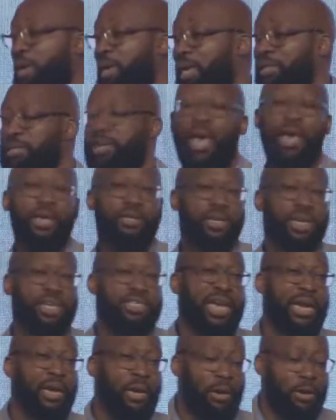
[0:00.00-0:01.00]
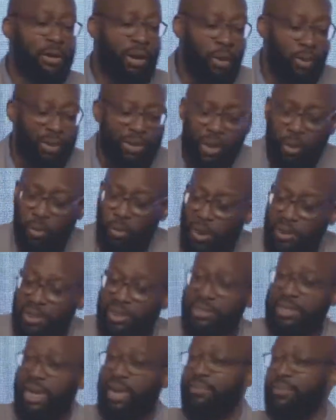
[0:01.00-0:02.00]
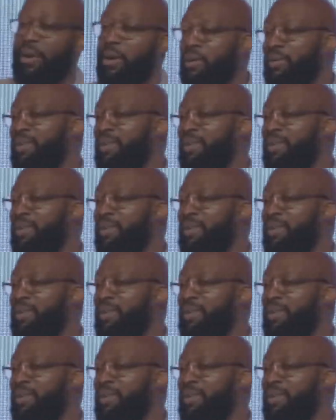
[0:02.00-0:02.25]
is. So they said, oh, Lord, we don't want this anymore. We've